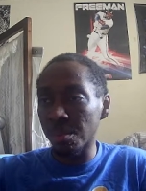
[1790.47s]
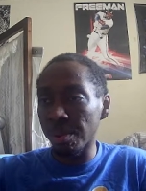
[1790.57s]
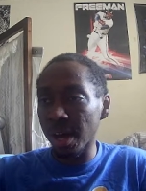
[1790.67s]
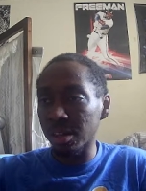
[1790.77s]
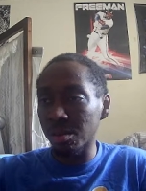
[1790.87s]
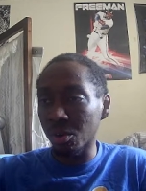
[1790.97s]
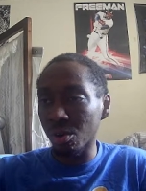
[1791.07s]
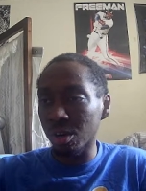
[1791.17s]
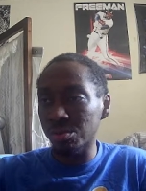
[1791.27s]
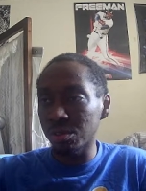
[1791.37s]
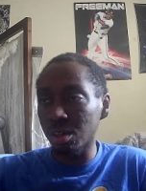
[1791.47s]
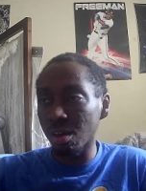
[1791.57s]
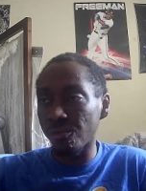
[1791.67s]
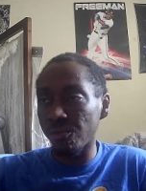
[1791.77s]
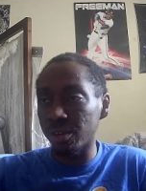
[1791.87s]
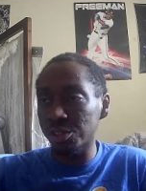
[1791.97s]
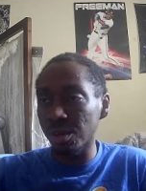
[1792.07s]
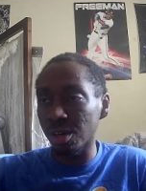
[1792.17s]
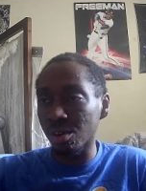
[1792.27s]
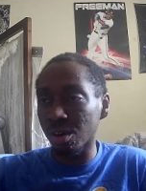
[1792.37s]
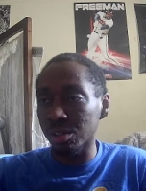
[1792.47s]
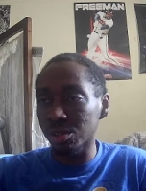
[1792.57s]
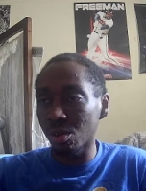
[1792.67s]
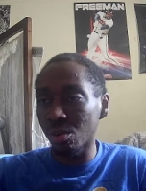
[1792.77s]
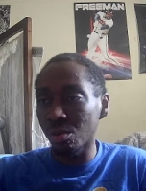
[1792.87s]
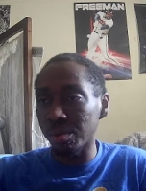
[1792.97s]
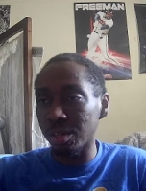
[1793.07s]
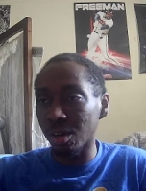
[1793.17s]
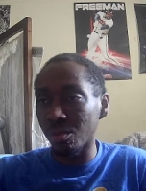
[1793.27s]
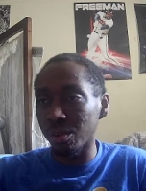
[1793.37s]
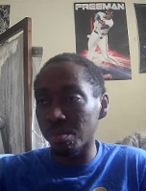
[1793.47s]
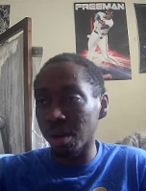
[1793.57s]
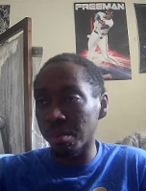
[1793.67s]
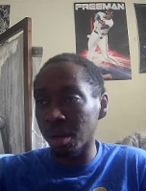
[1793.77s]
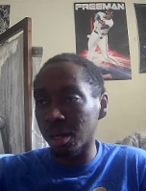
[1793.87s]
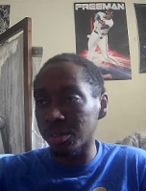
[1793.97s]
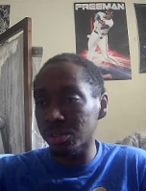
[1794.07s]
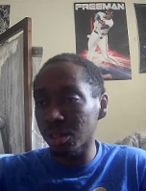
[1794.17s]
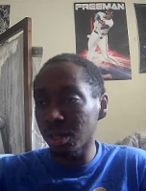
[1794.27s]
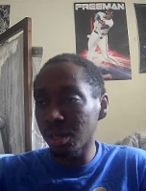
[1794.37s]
path of the cross with his left foot, straight across goal, but dealt with by Maz.